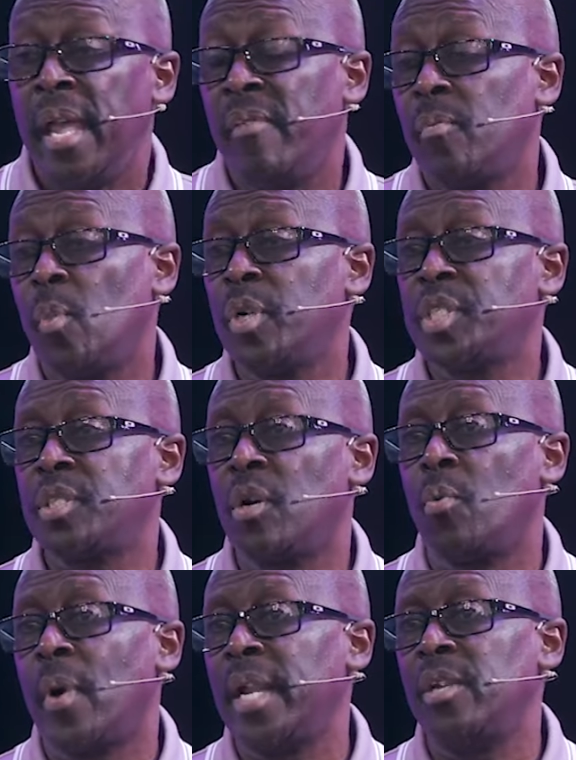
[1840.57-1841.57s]
Even more
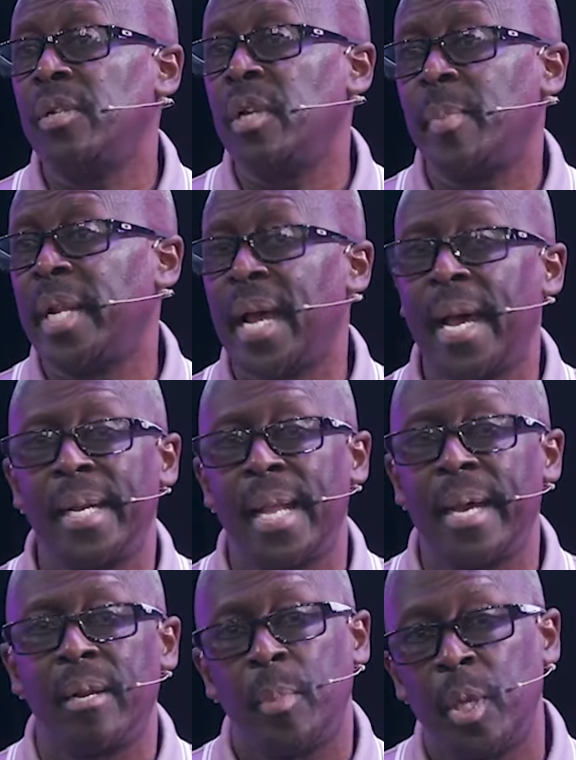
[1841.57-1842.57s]
so, why do you look me in the eye and
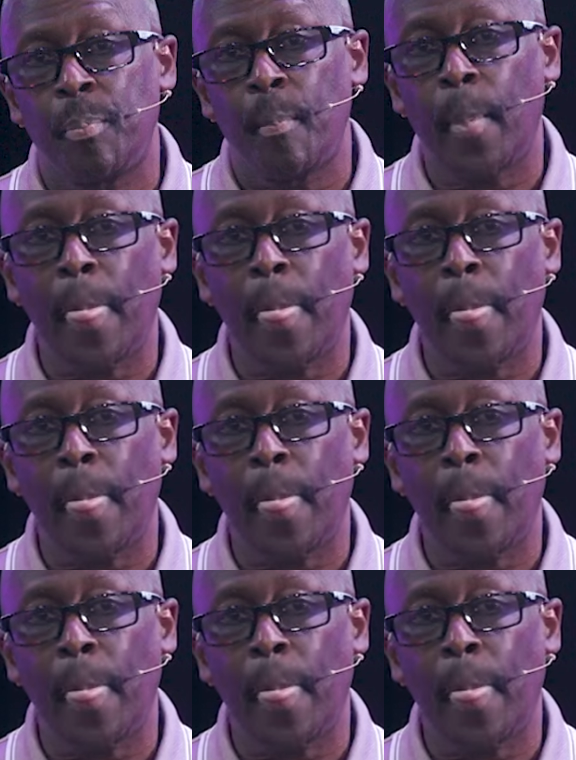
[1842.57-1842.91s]
lie to me?